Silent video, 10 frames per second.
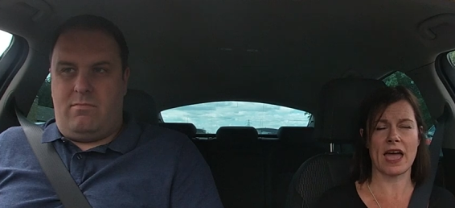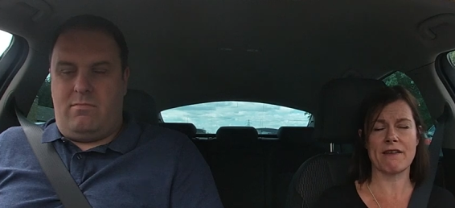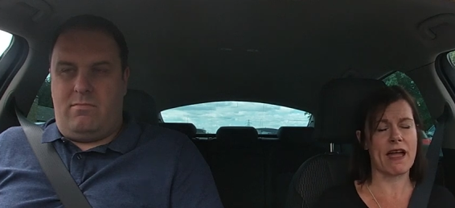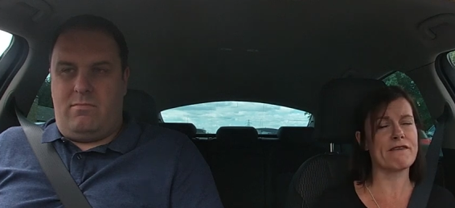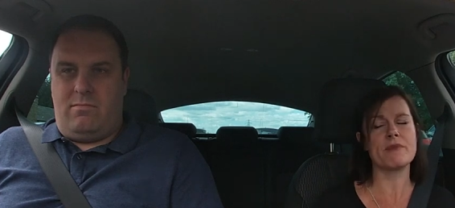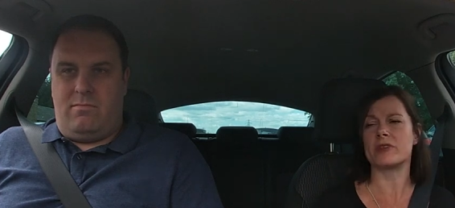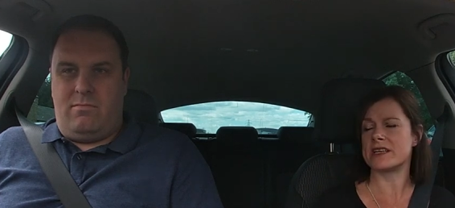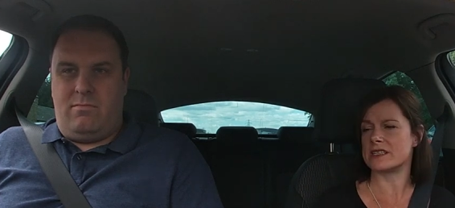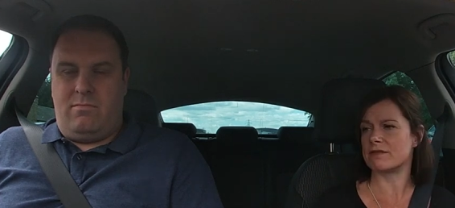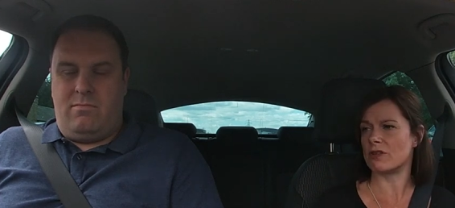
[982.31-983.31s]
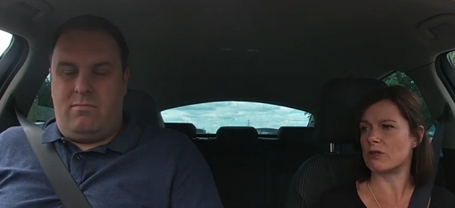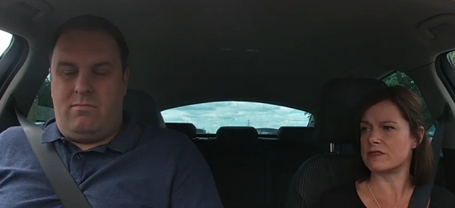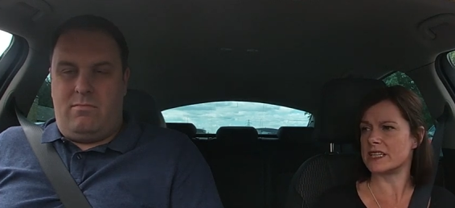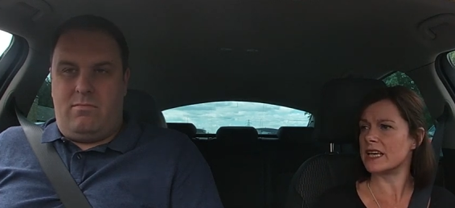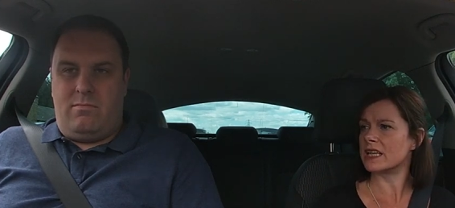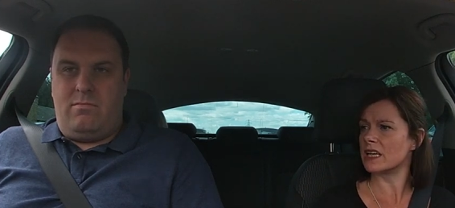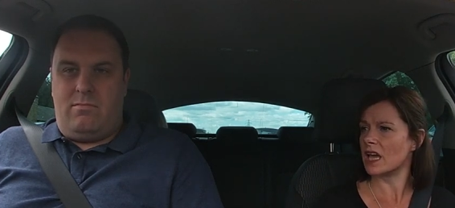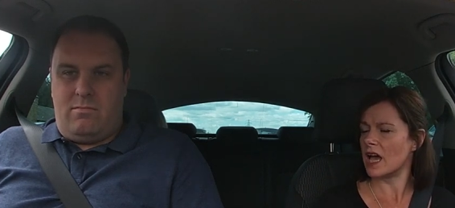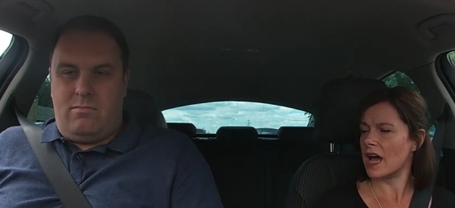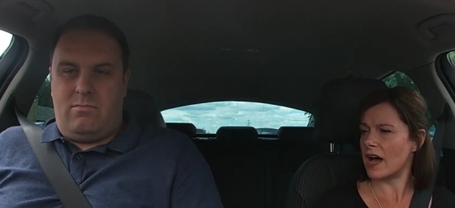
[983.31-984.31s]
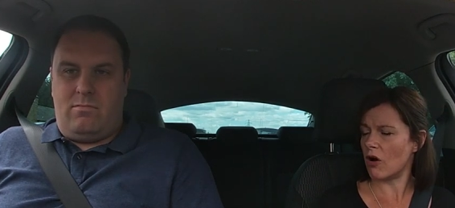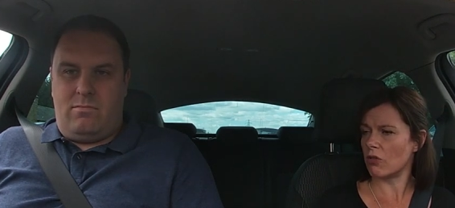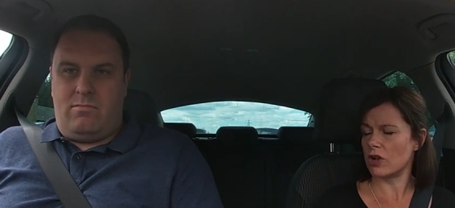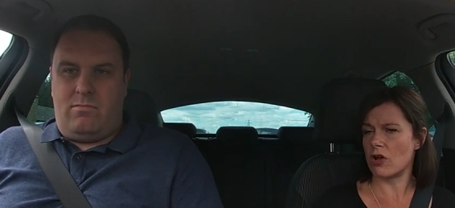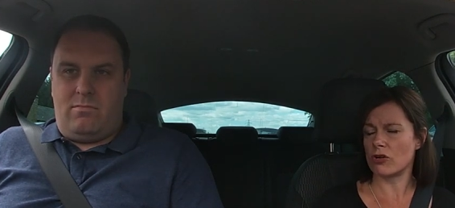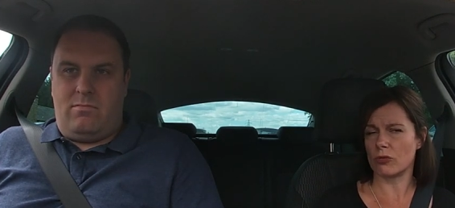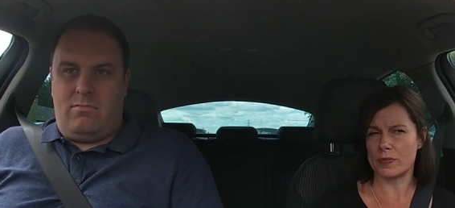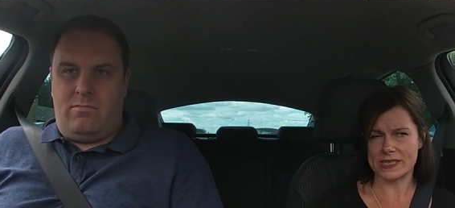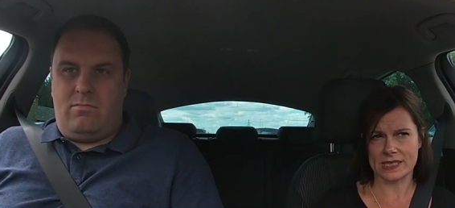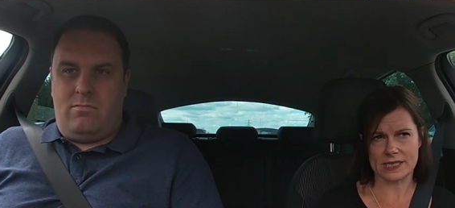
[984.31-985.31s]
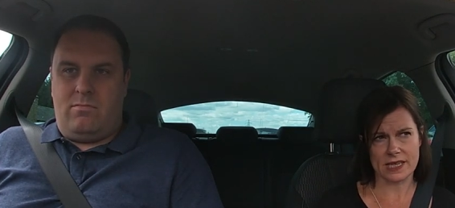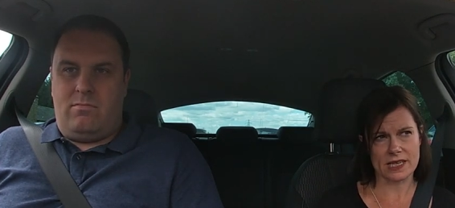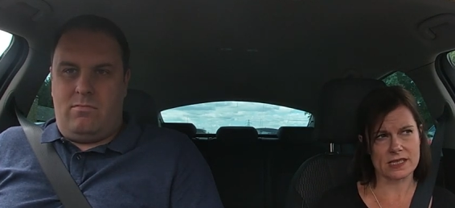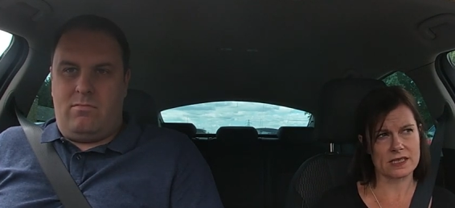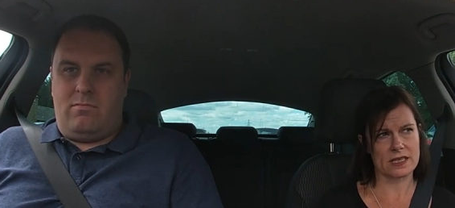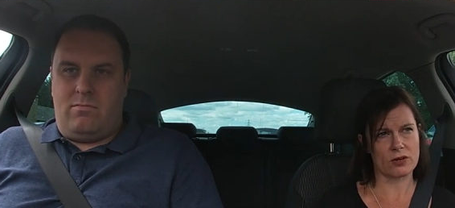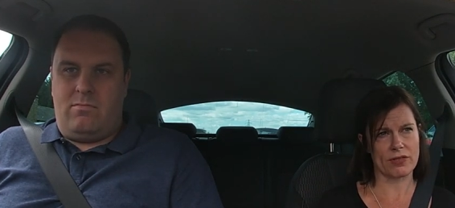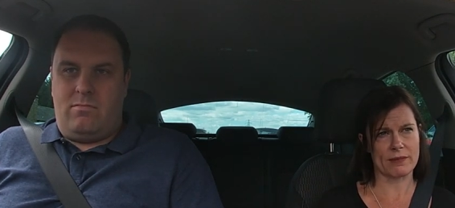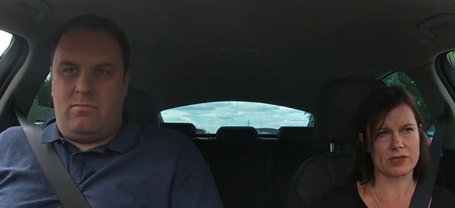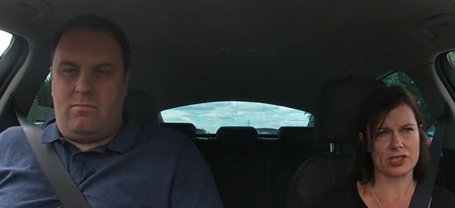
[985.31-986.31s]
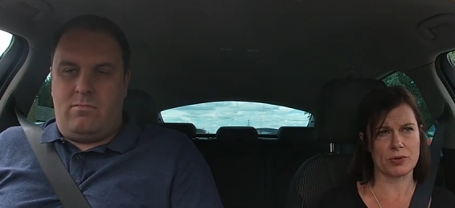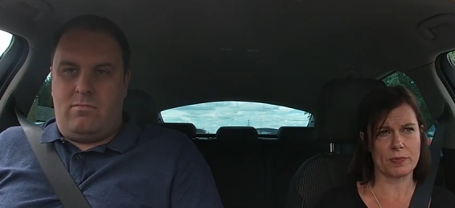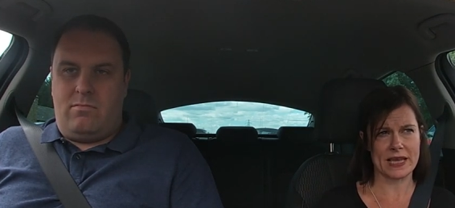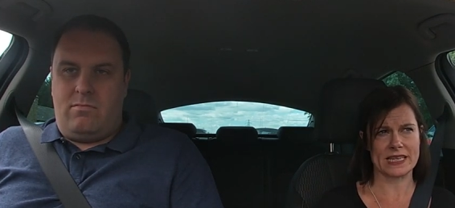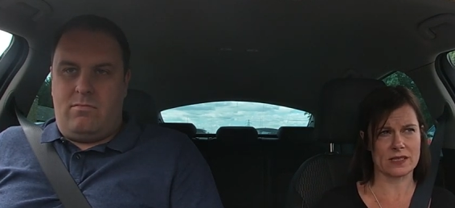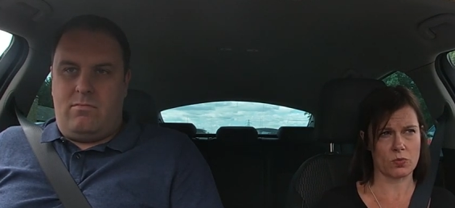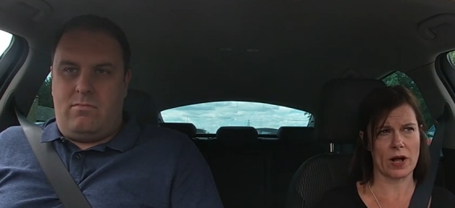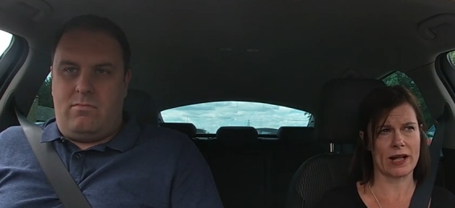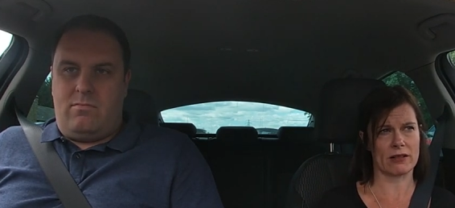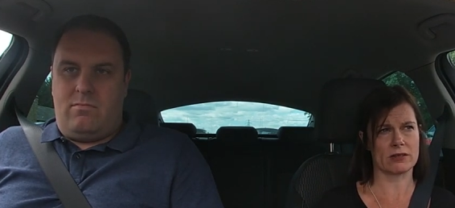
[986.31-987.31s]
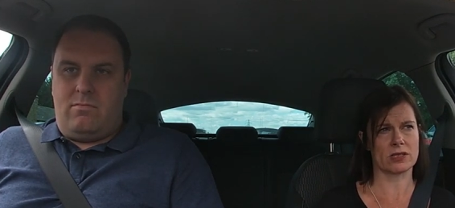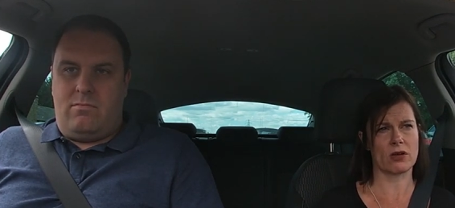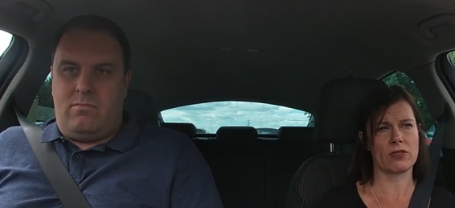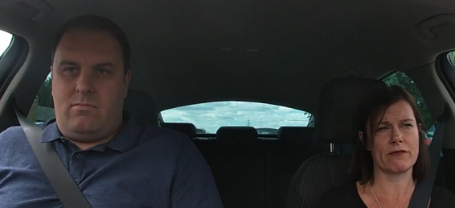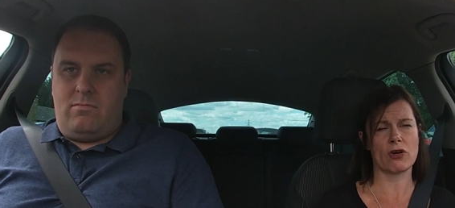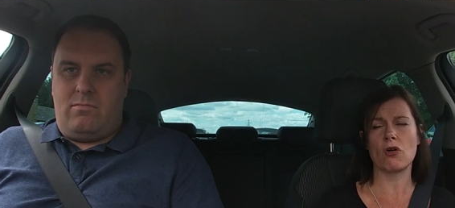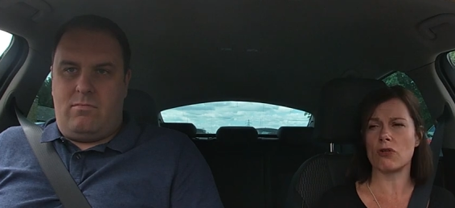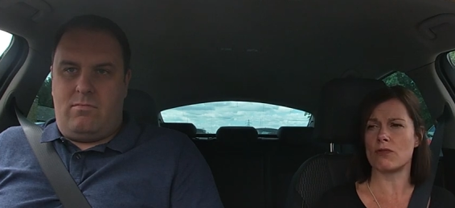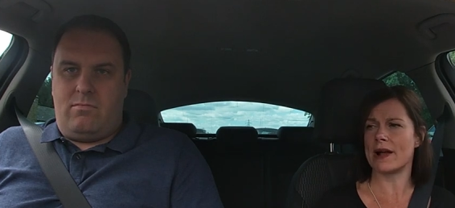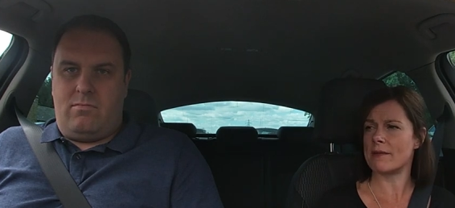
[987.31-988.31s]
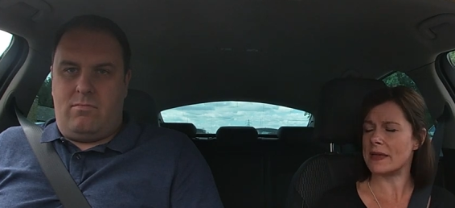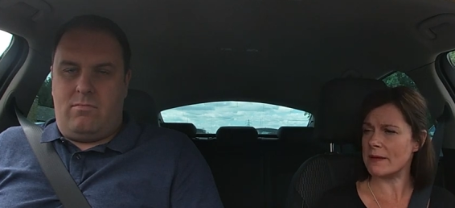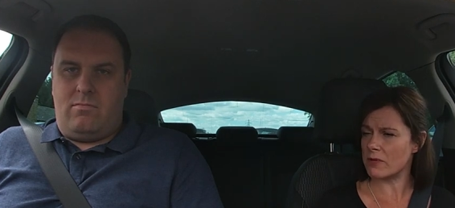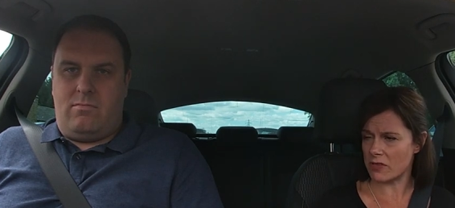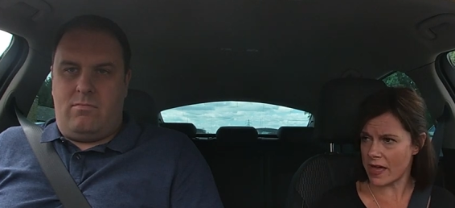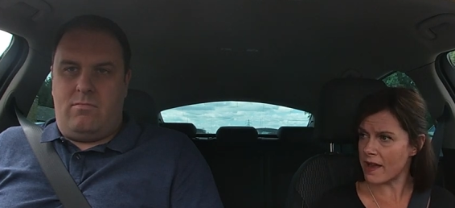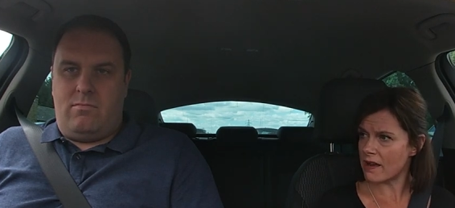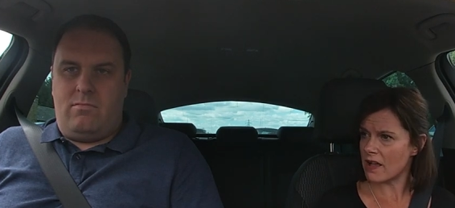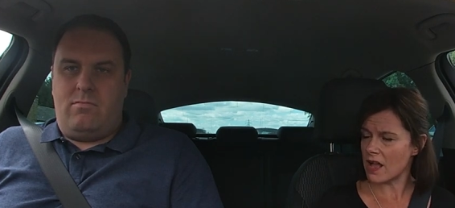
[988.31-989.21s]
Speaker 1: the, everybody's involved in it. All the local businesses, the Northamptonshire bid as well. So they've got all the right people there.